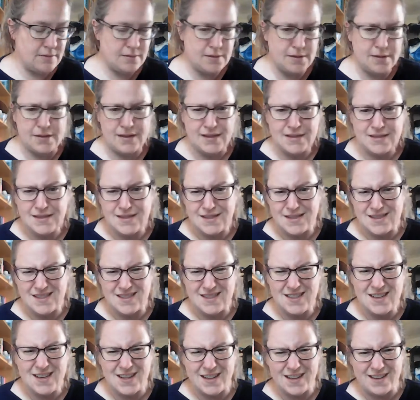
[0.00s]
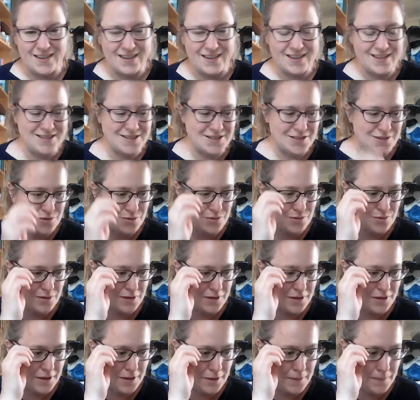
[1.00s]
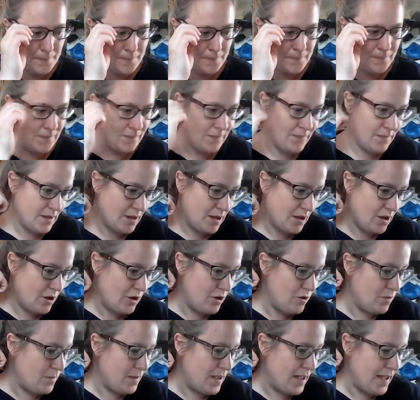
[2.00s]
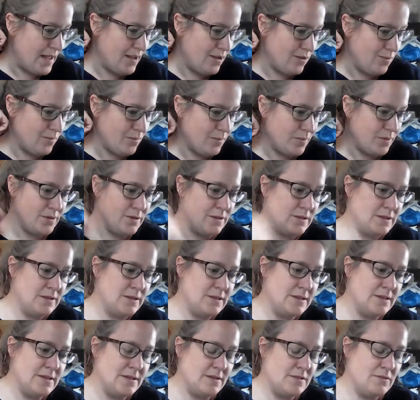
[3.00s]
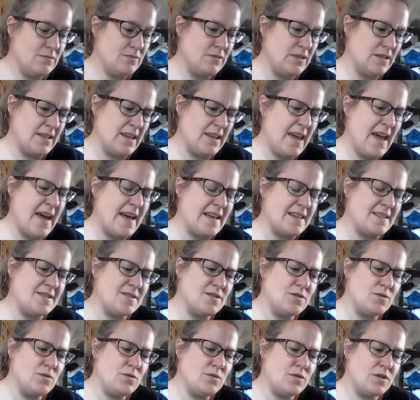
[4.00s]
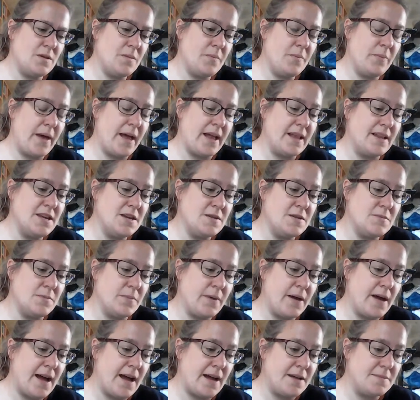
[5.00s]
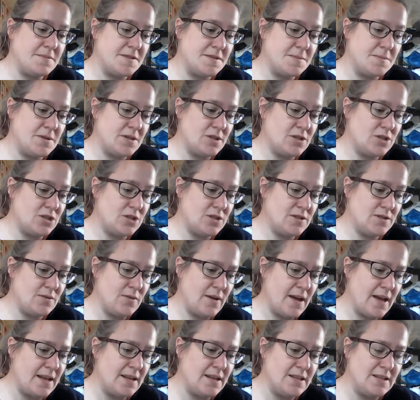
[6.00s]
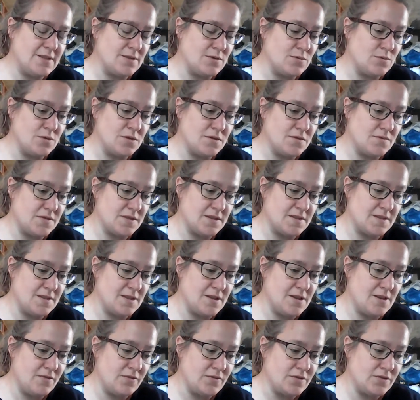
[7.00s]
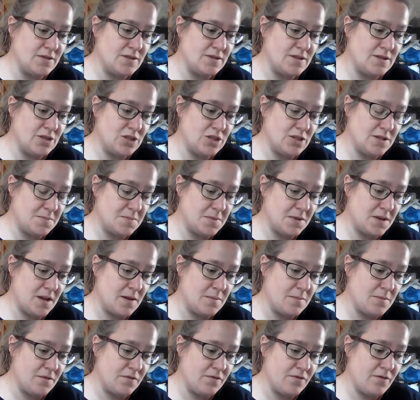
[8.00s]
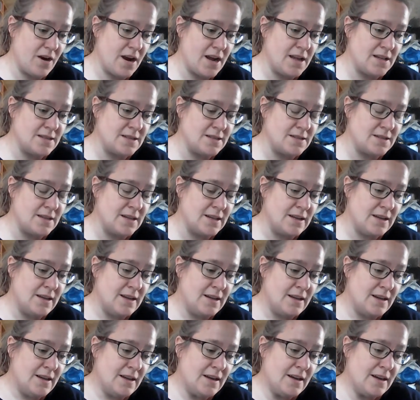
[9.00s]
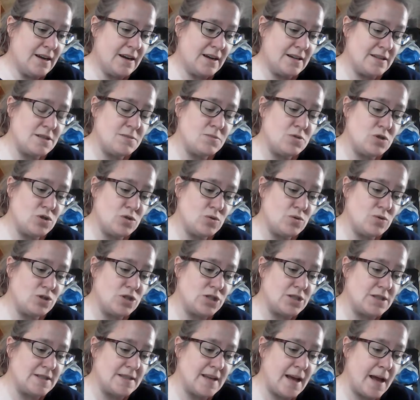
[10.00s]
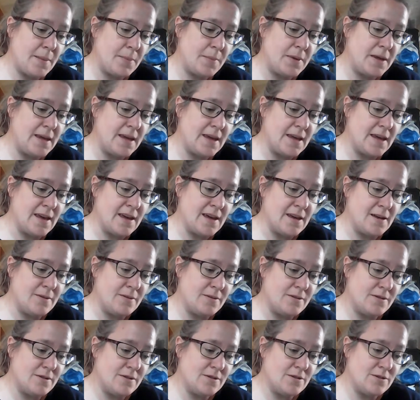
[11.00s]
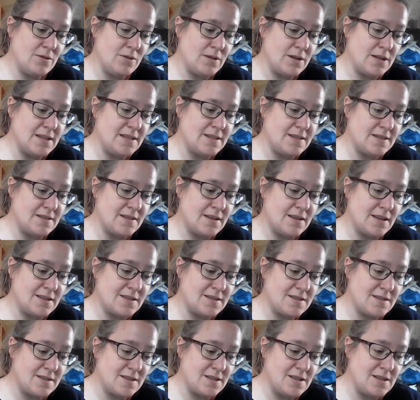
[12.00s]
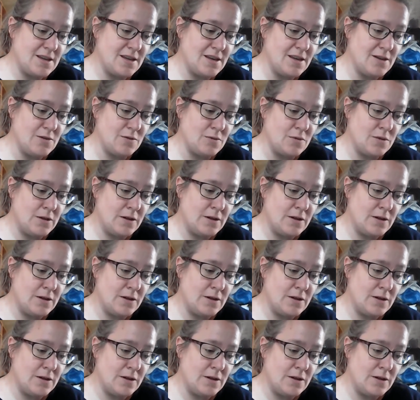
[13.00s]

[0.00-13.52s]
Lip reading: "That's a silly thing to call her." "Home help?" "Well, yes, or companion perhaps, because she's not any sort of a servant. She's become a friend. And I'm sure she's happy here, not least thanks to you."